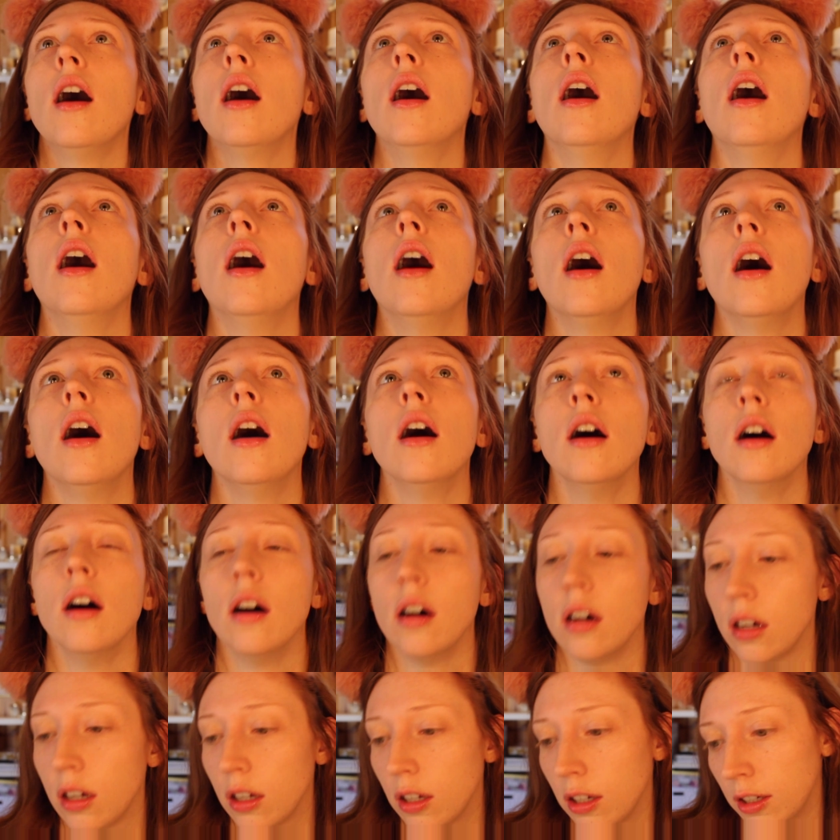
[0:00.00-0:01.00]

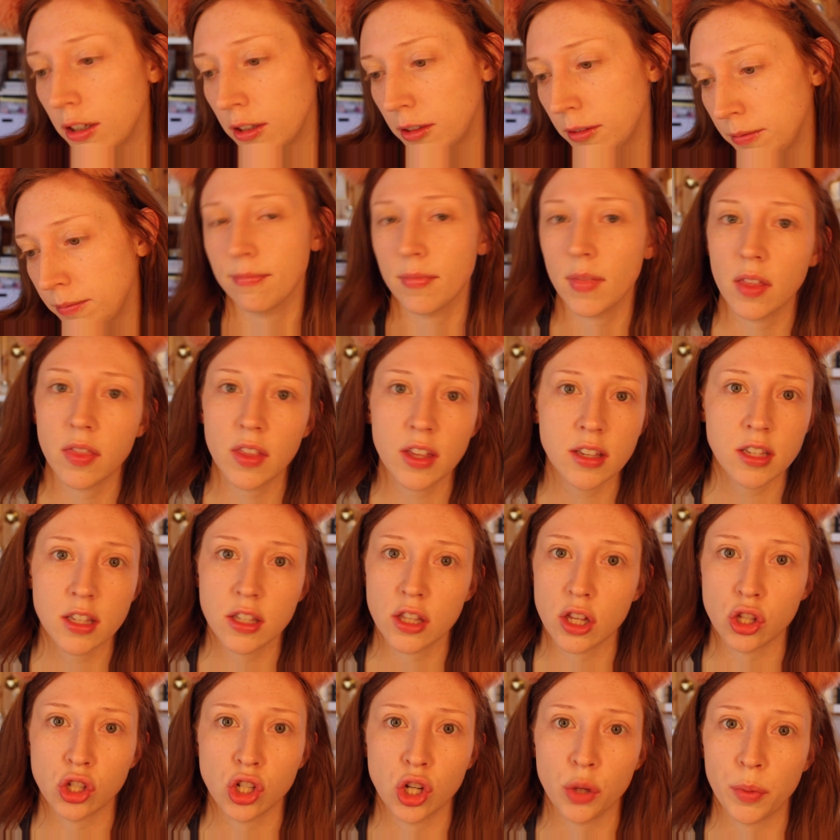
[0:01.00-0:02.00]
Ugh, this
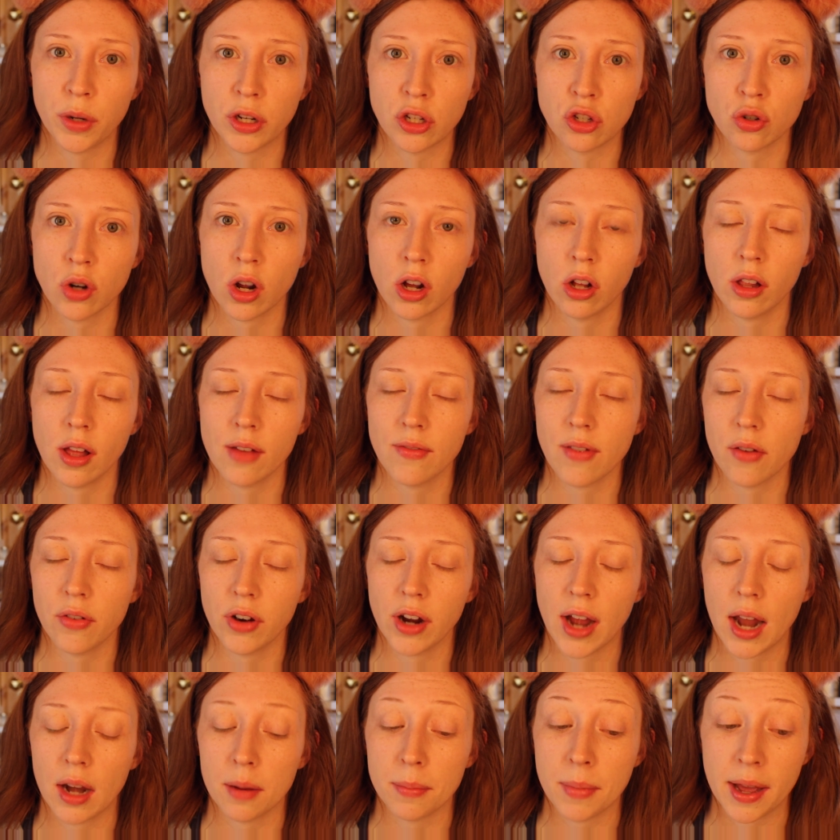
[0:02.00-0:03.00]
is the stupidest struggle I've
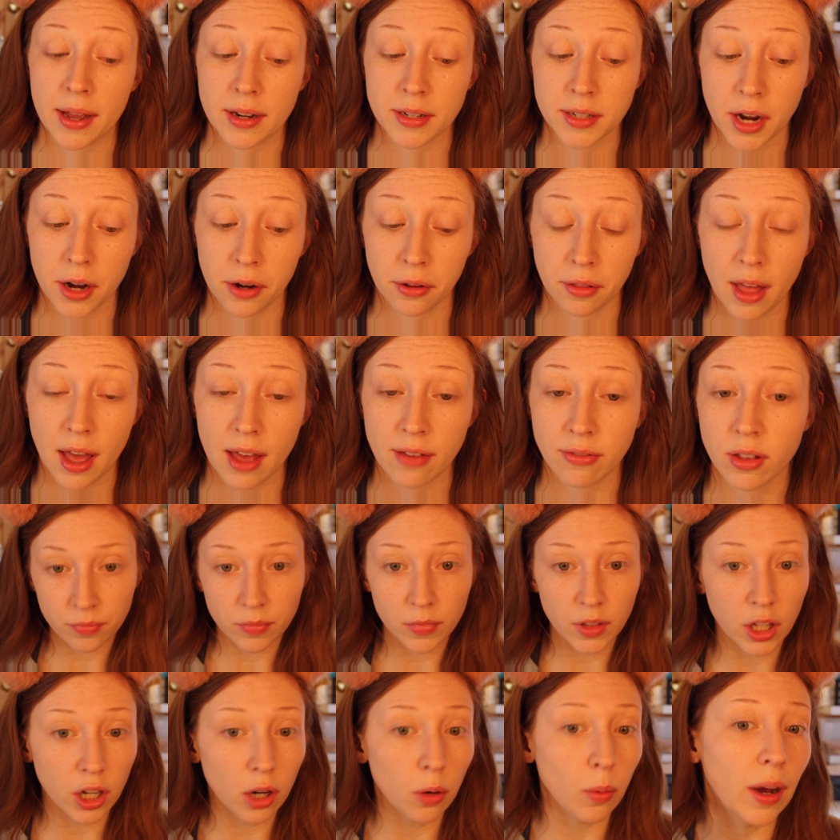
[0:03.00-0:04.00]
ever had in my entire life.
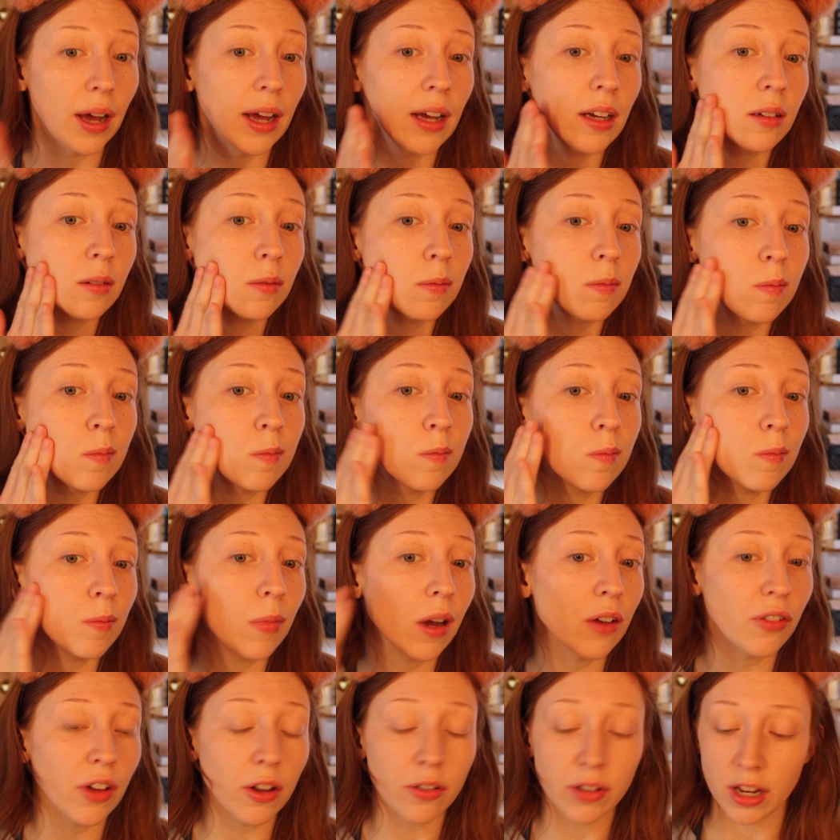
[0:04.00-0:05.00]
You know what?
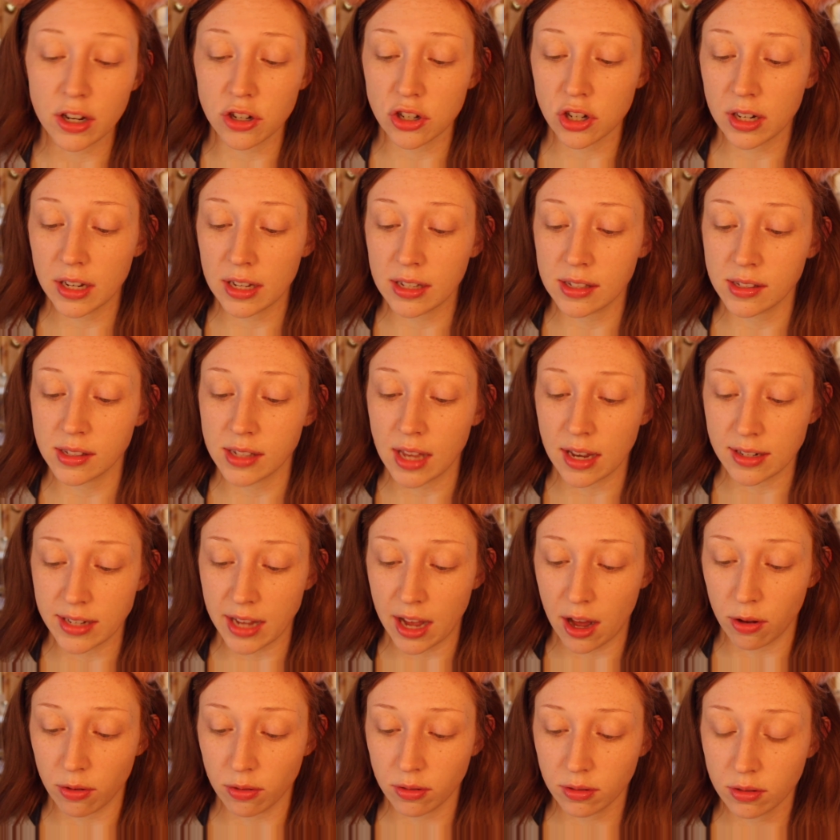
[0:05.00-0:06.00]
My foundation has set
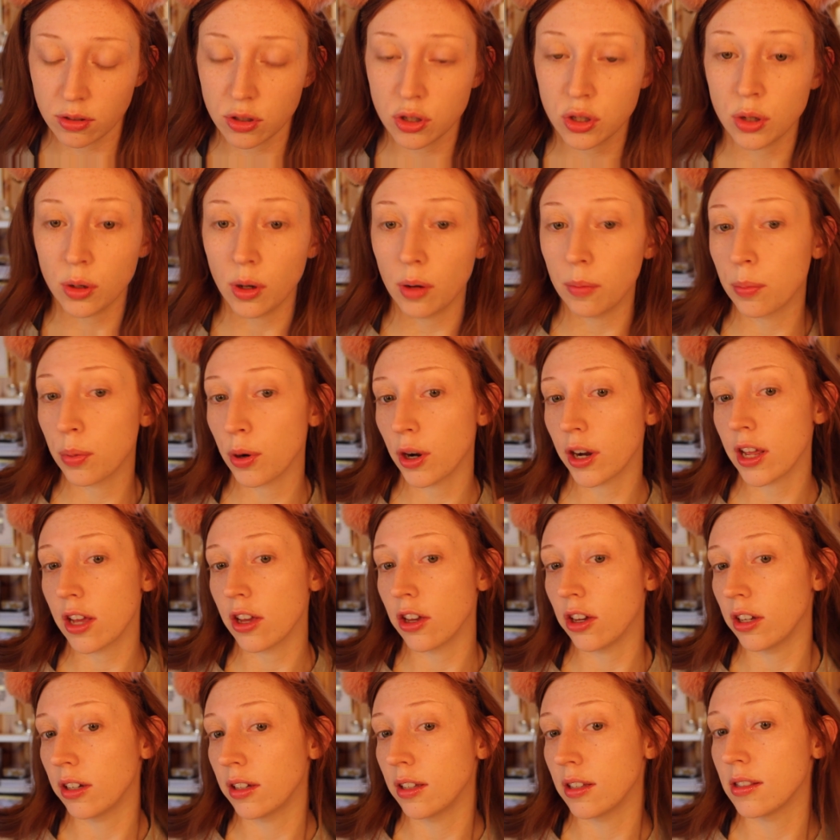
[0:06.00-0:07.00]
down to a pretty
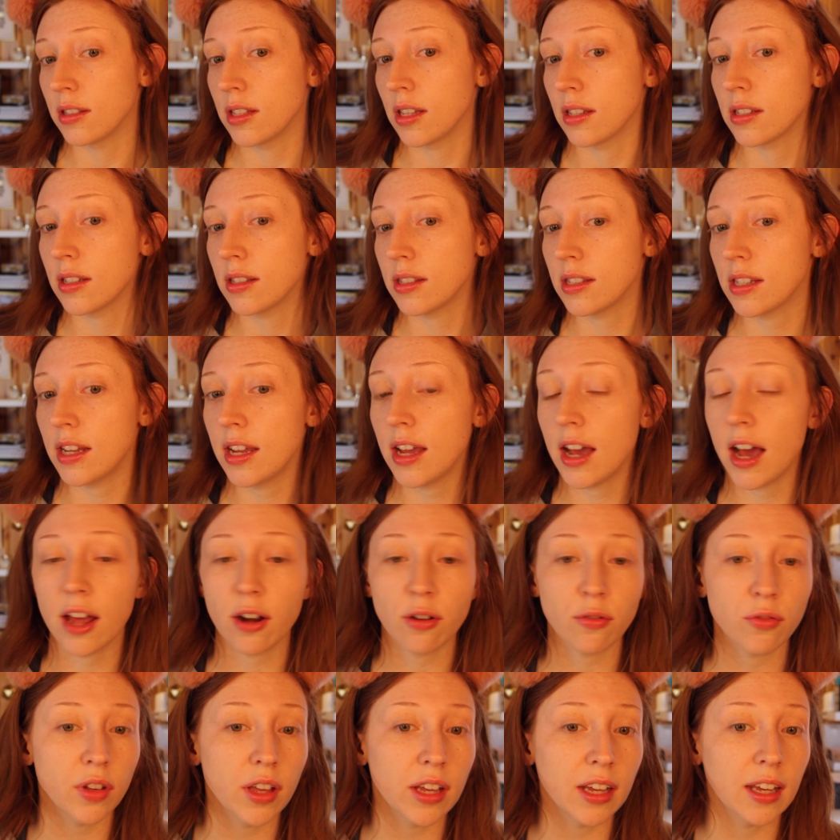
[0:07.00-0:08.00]
good consistency. I
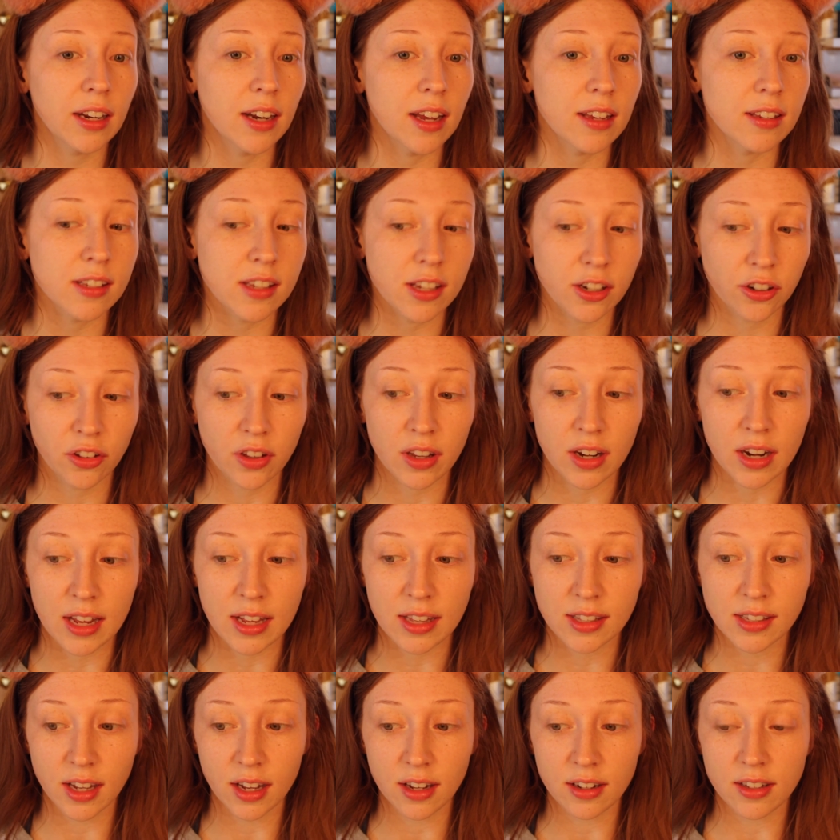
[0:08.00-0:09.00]
don't feel like it necessarily
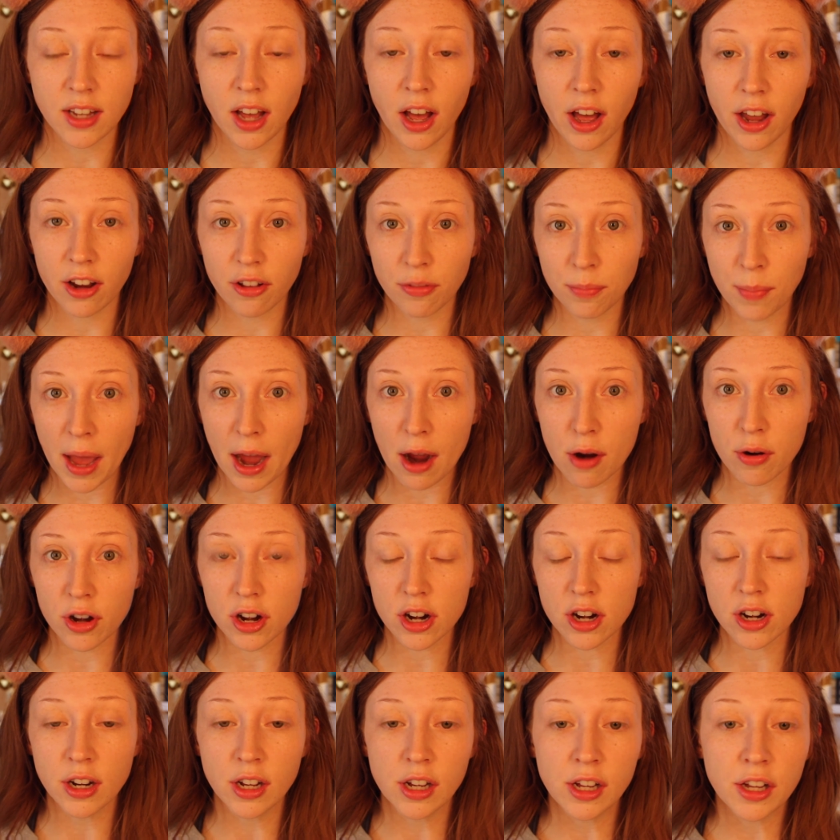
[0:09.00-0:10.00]
needs a ton of
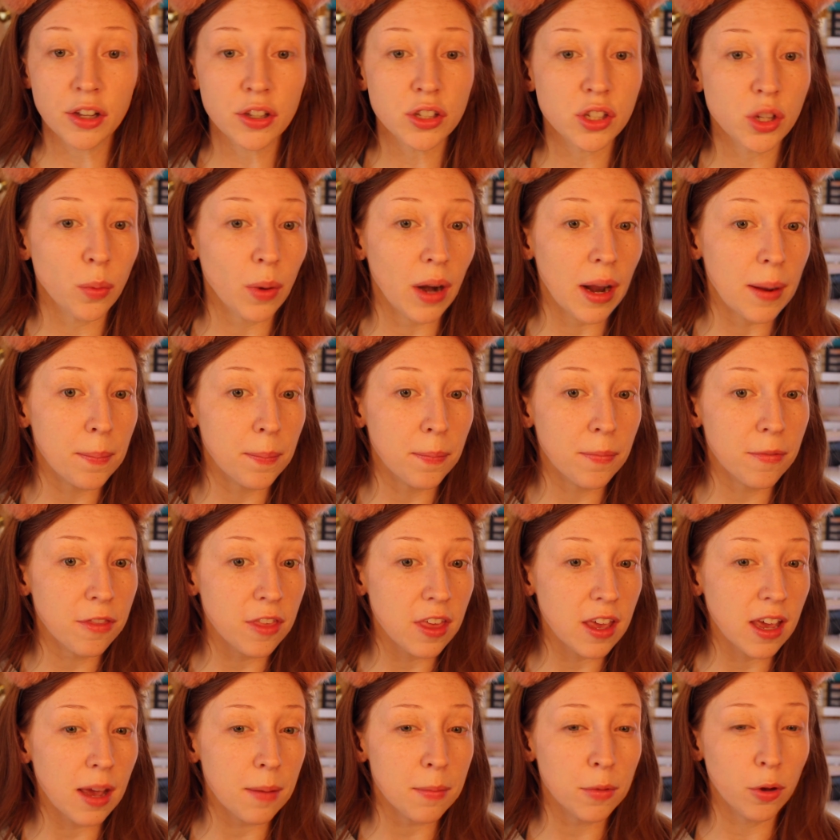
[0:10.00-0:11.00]
powder, so what I
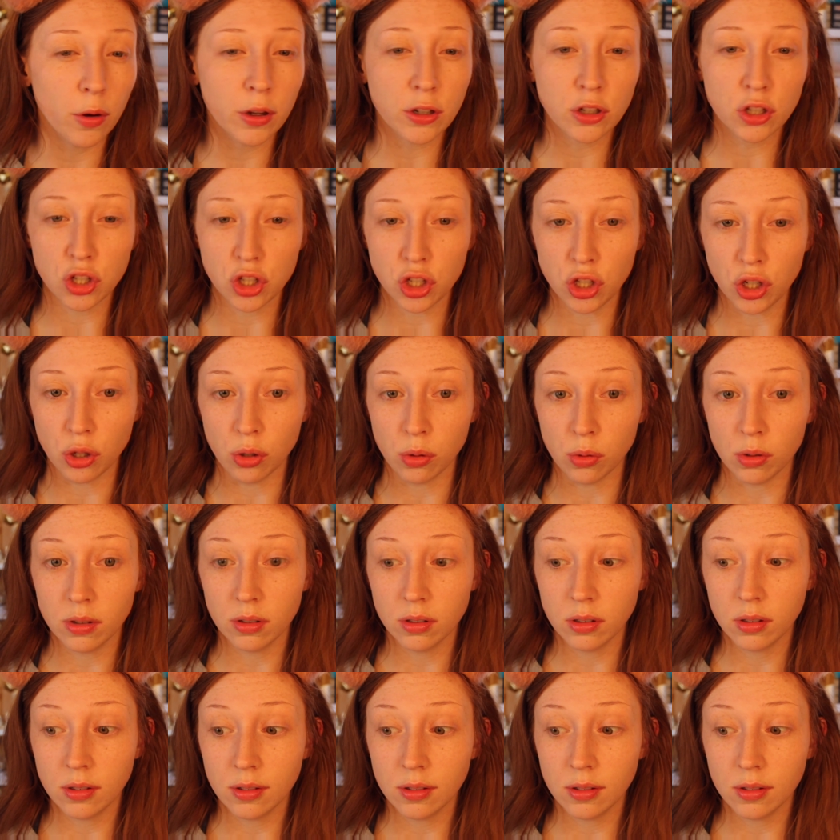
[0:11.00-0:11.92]
think I'm going to do